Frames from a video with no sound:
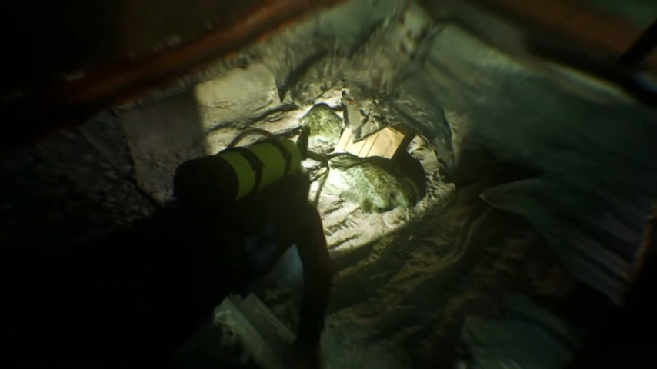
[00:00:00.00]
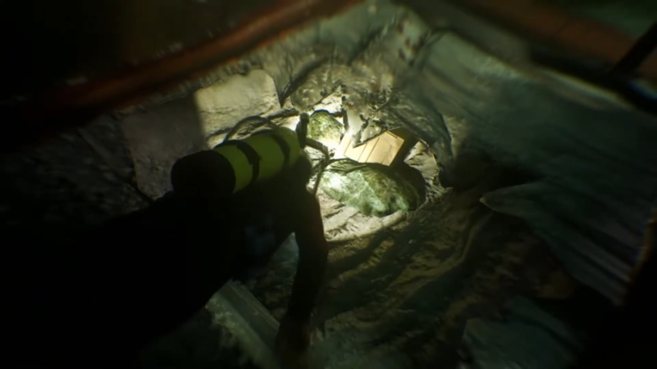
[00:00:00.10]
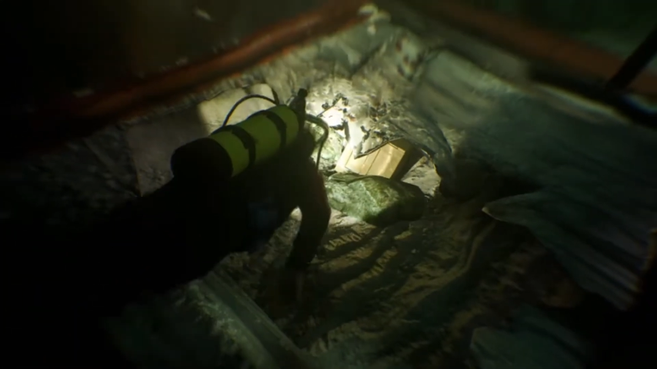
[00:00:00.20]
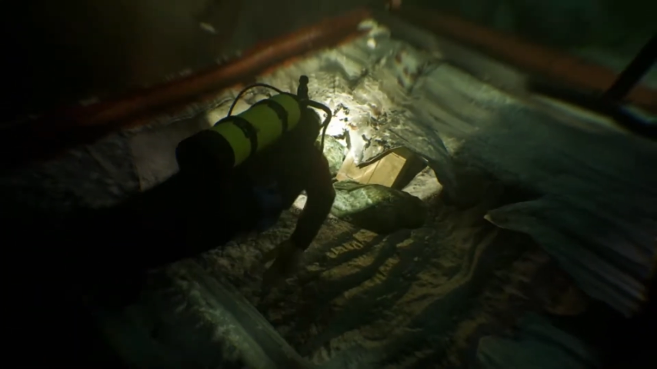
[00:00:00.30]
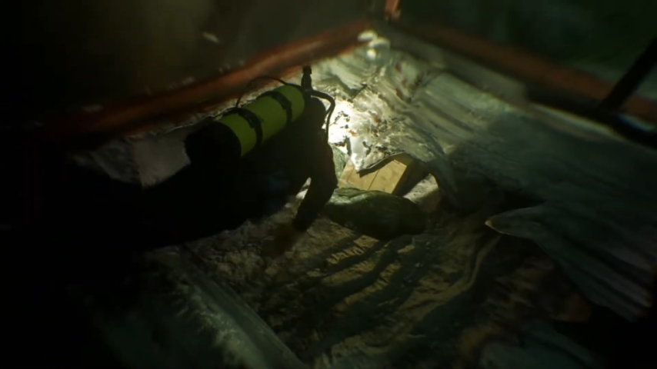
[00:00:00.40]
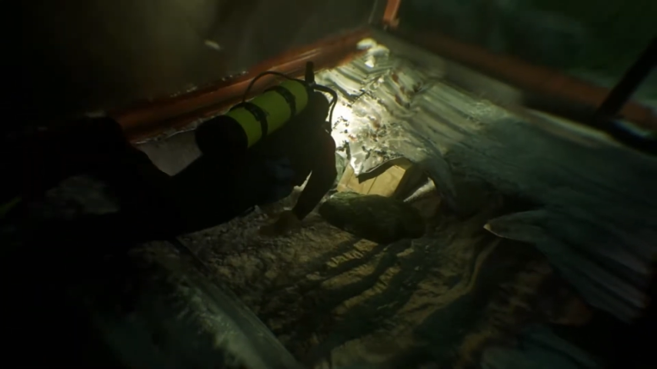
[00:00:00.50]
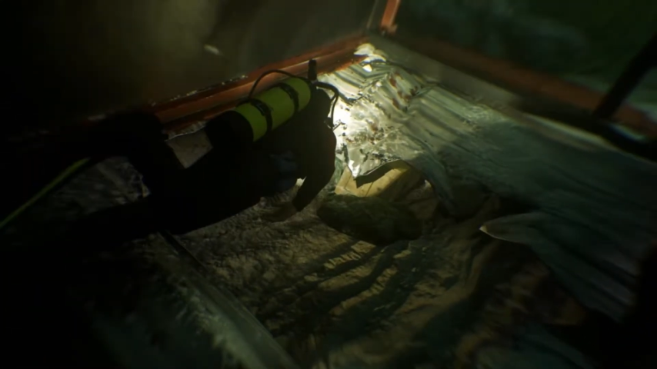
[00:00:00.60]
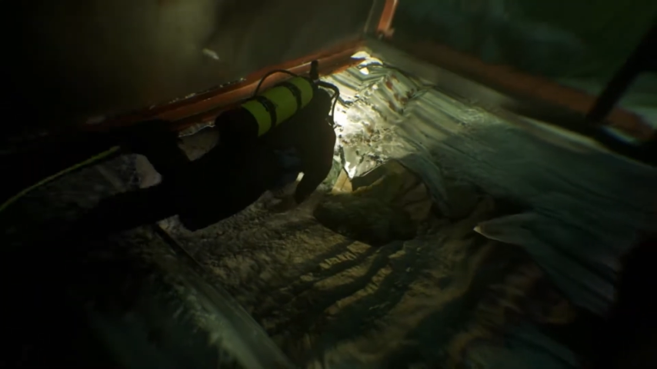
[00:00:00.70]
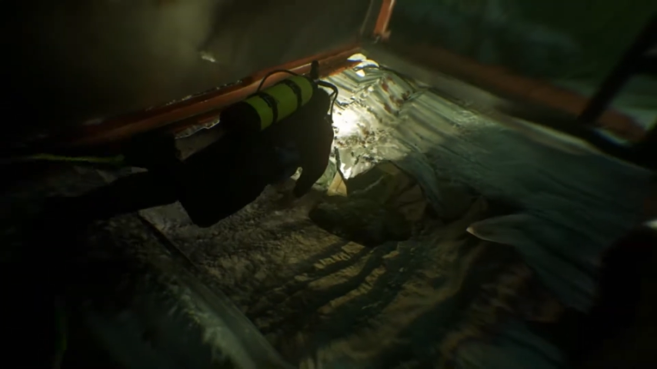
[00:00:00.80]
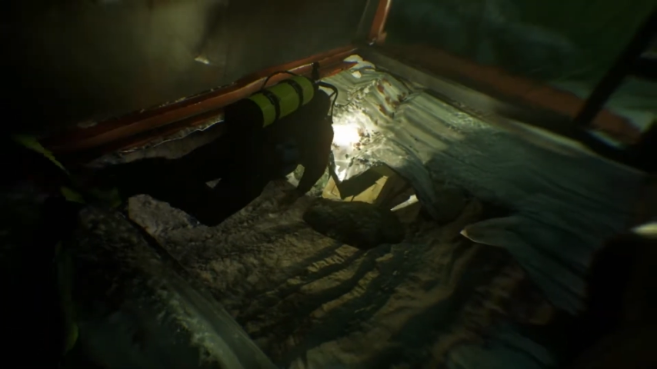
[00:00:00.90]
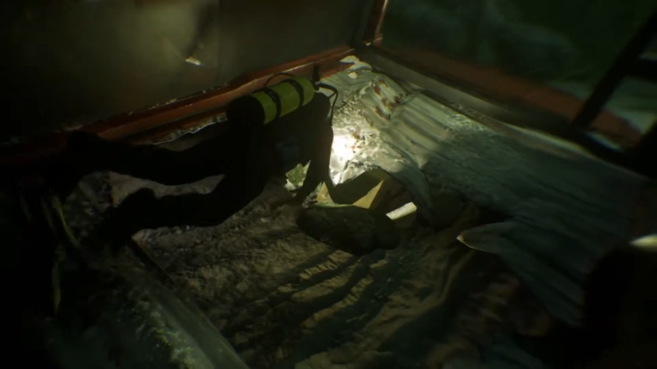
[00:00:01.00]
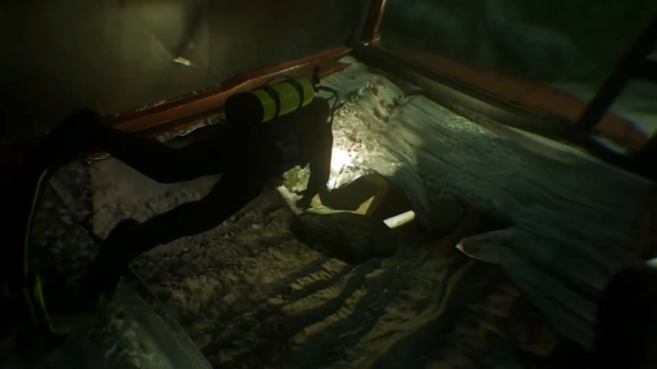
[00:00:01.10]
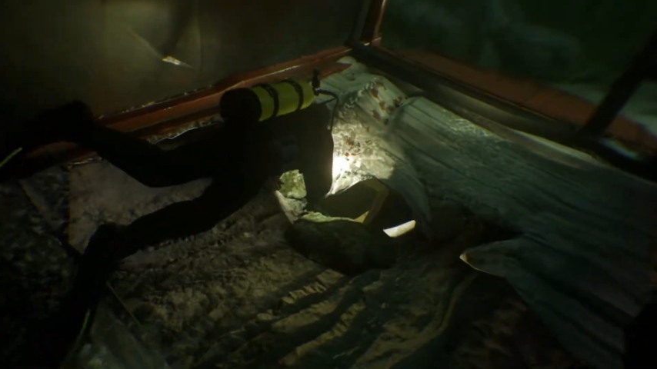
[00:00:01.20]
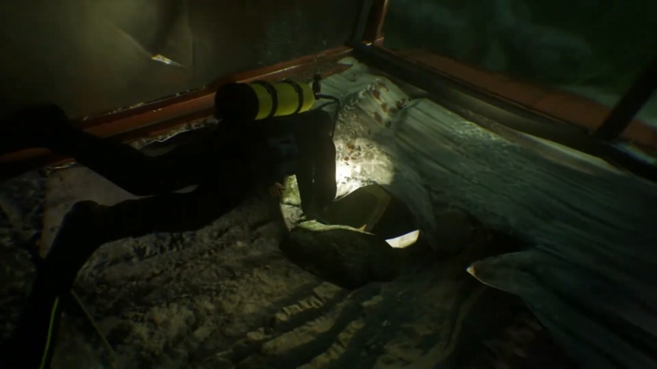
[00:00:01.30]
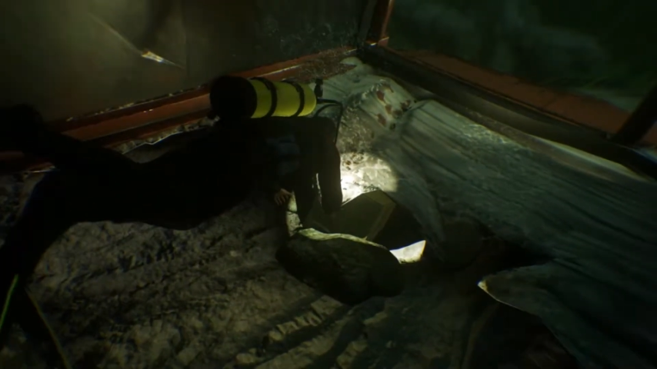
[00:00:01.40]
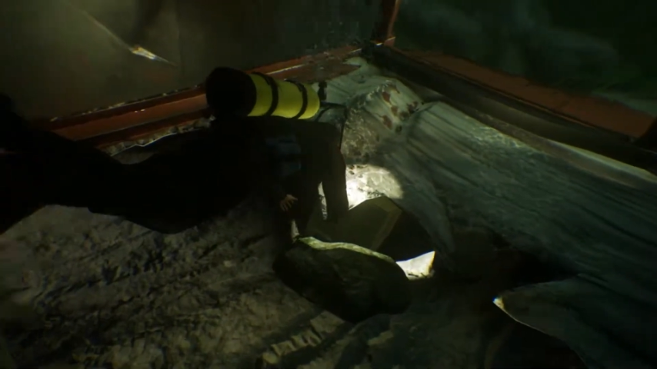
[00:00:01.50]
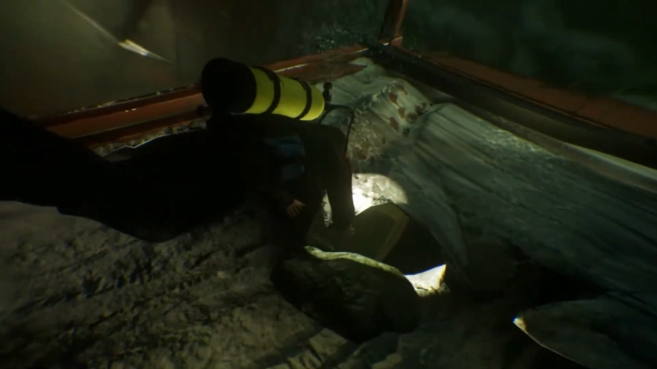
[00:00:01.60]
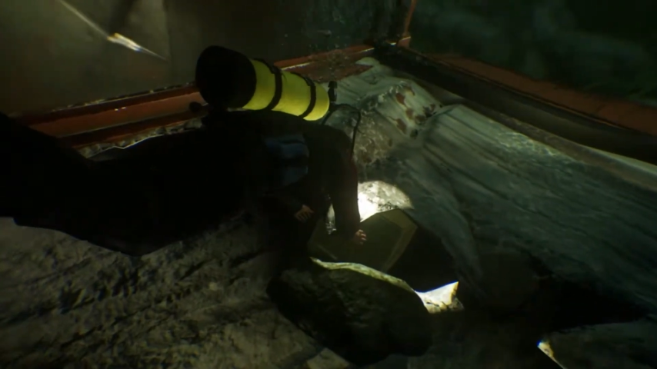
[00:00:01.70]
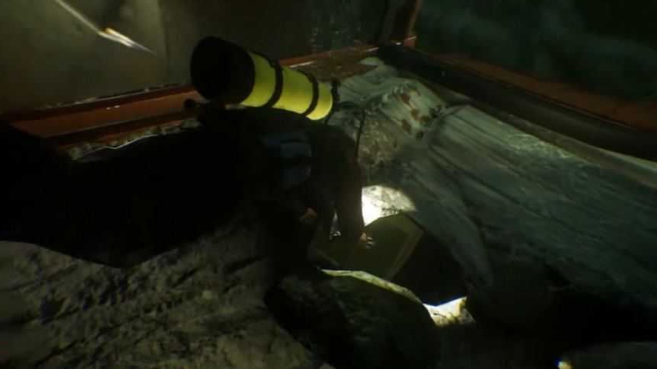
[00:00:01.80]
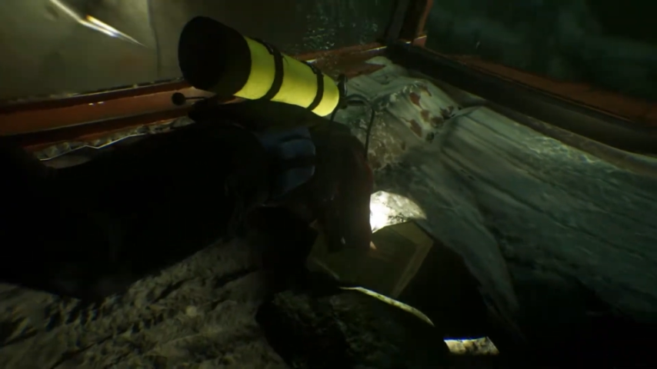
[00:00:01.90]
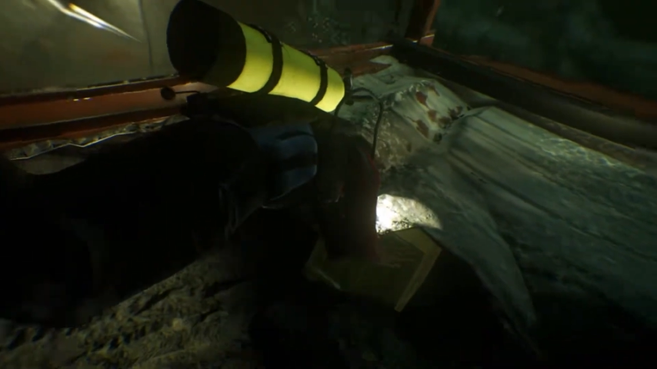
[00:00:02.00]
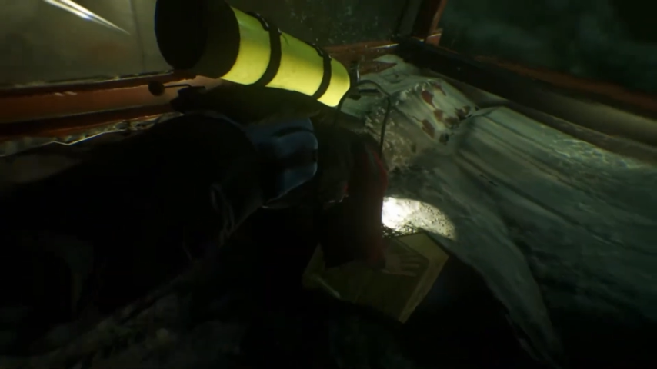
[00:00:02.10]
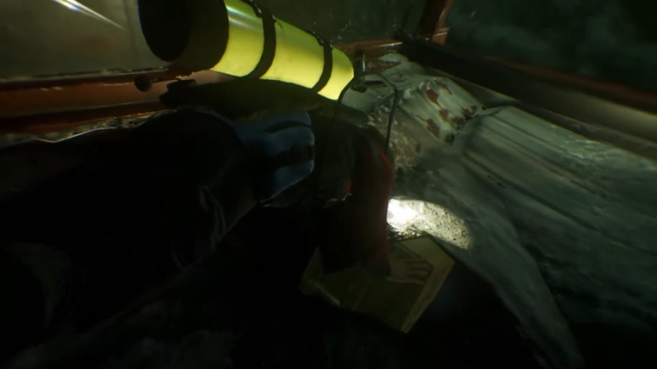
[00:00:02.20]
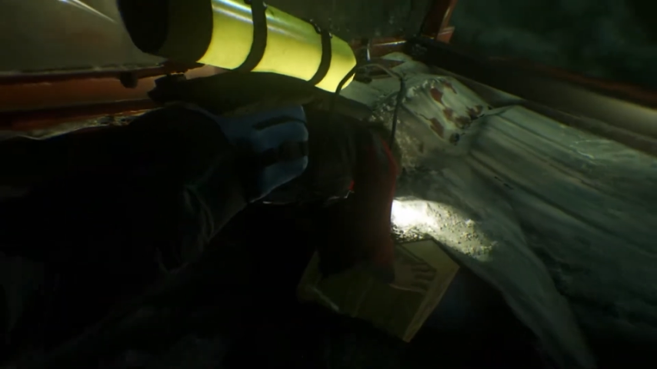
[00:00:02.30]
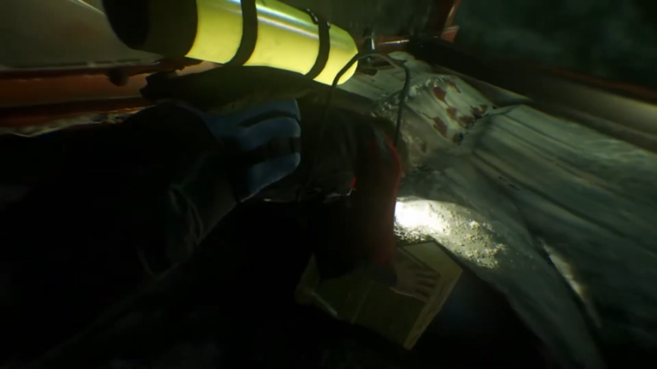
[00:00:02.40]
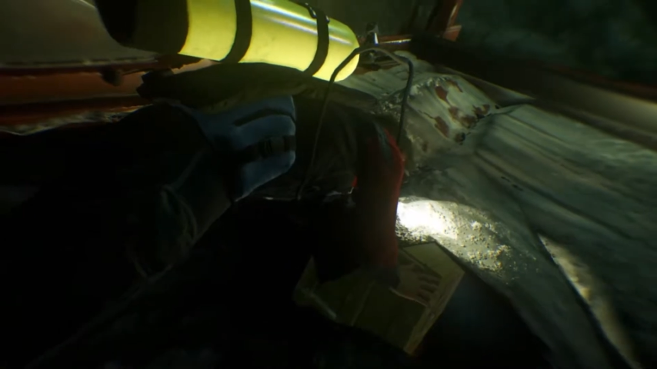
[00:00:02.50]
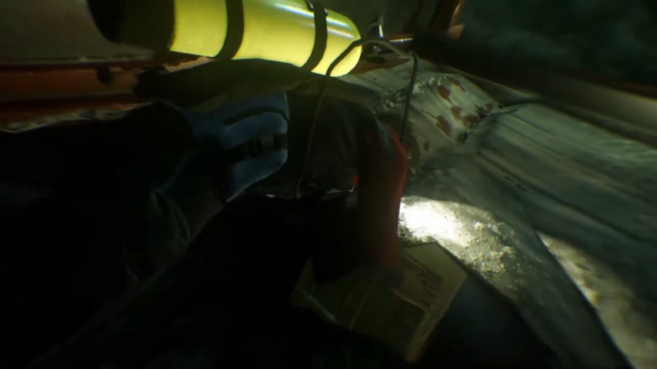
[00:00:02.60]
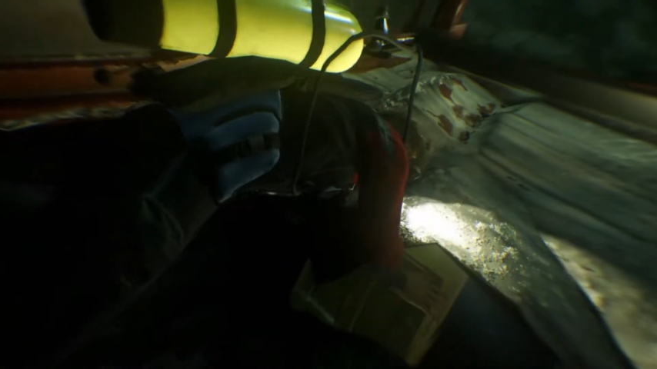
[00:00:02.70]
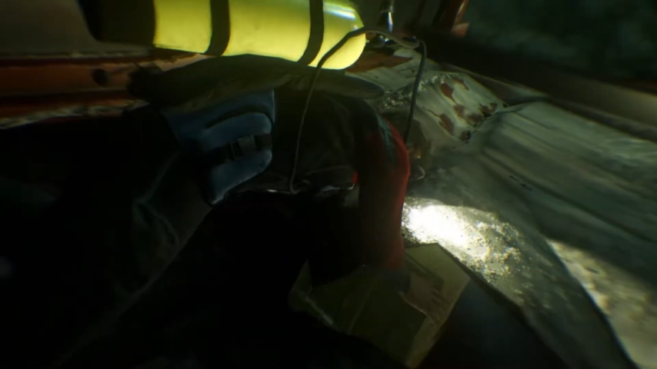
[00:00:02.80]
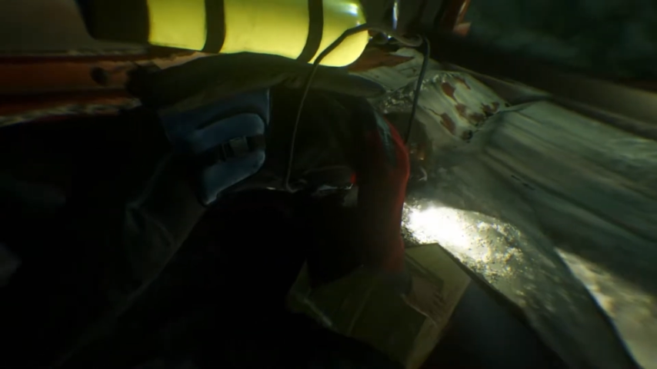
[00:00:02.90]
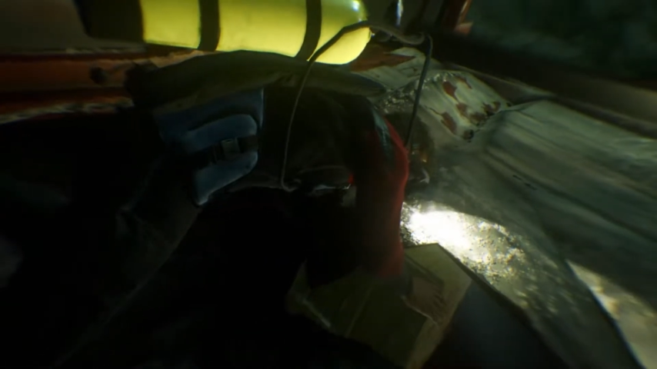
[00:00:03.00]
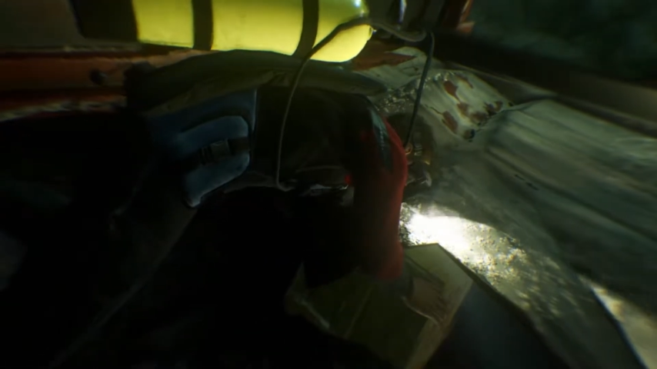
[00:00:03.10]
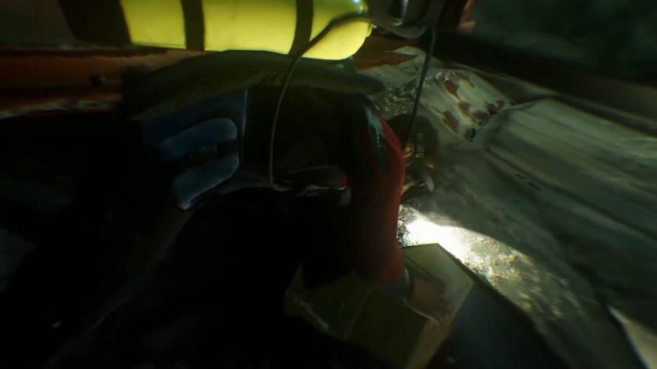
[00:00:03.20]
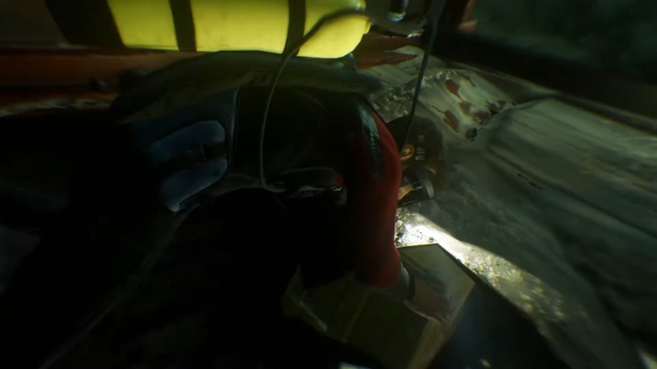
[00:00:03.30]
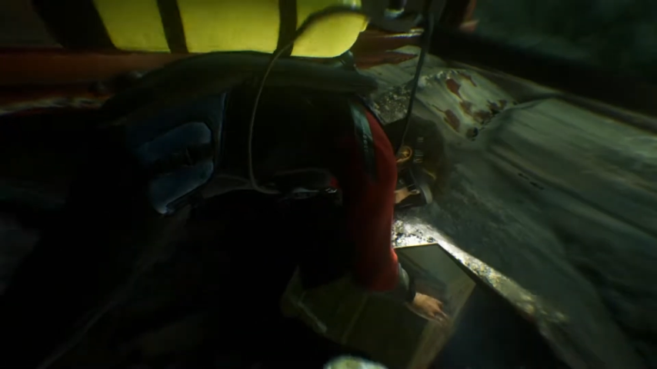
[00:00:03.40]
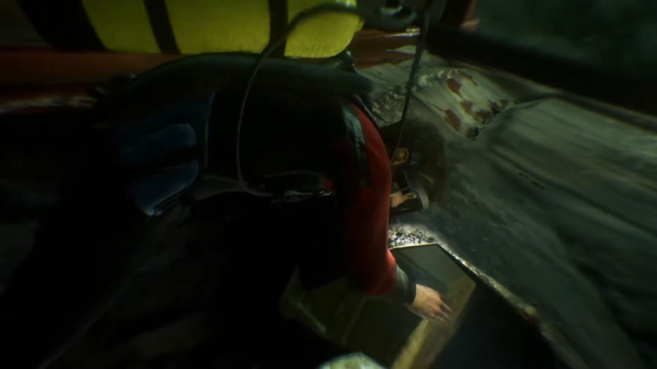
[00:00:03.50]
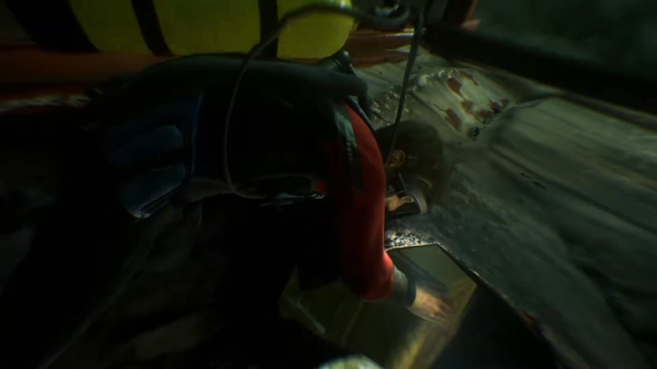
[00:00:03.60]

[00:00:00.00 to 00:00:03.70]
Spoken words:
No face is visible, so there are no lips to read.